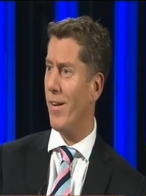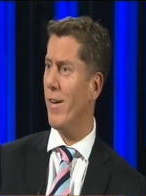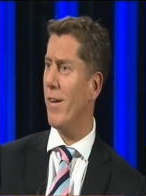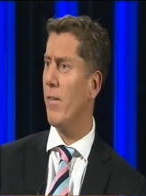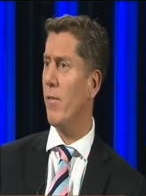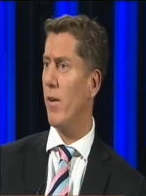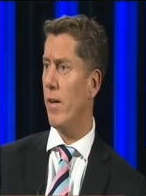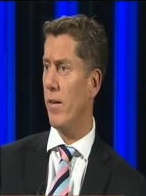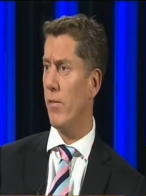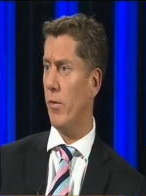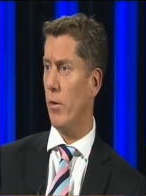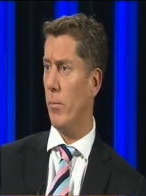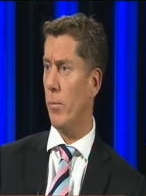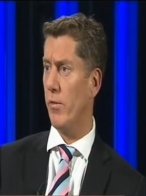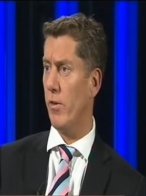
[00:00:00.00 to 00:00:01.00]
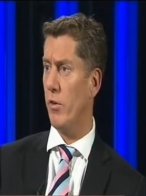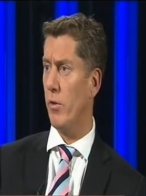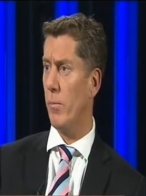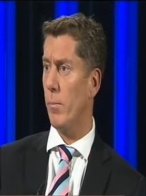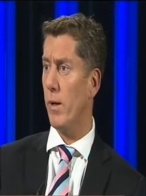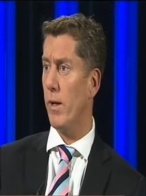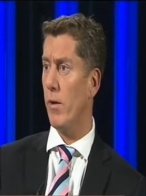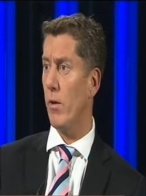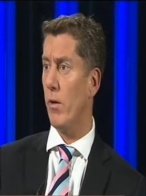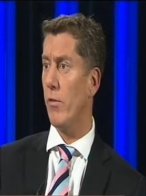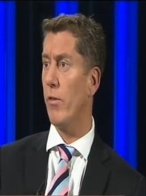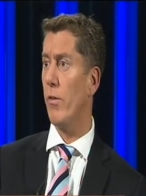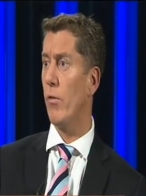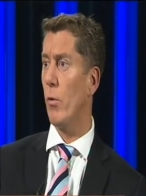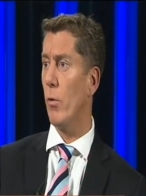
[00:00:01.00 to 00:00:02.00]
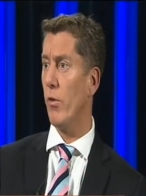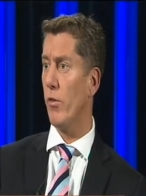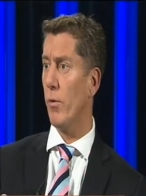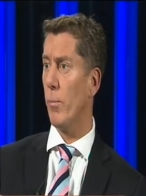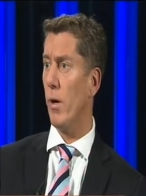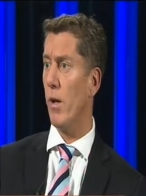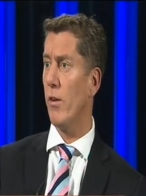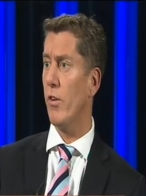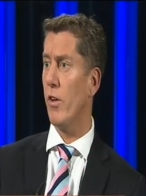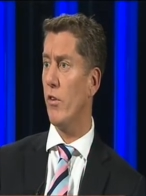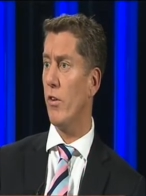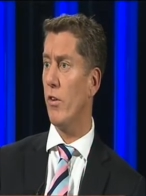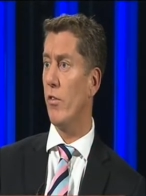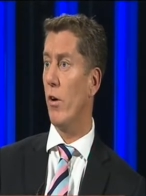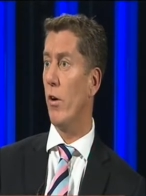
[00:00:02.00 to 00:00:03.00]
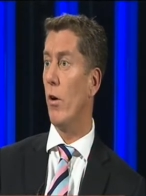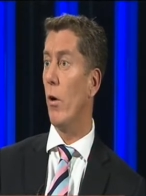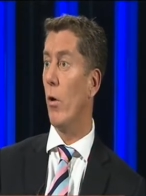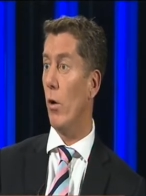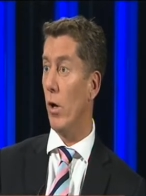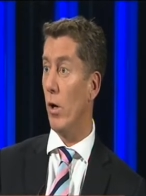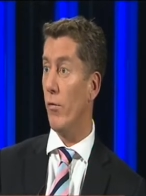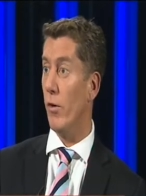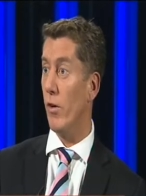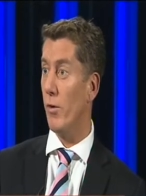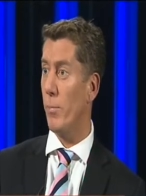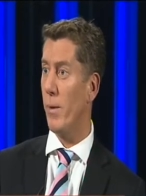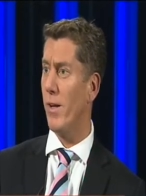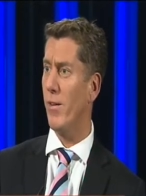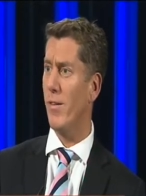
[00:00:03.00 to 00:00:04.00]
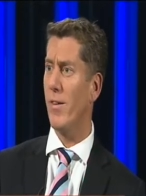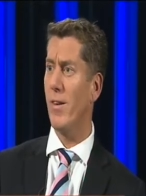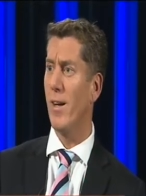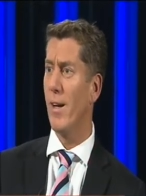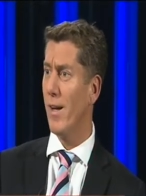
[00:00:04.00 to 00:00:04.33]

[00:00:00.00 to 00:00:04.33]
they're in a very difficult position because, of course, the politicians are all over it, because it's